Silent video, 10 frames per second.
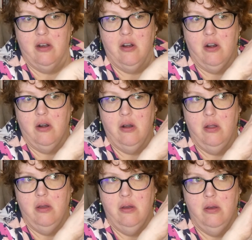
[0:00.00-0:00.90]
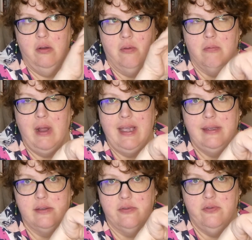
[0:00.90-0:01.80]
her
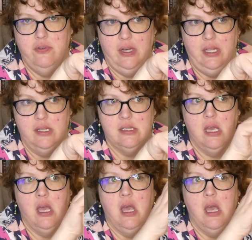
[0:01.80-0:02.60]
right foot.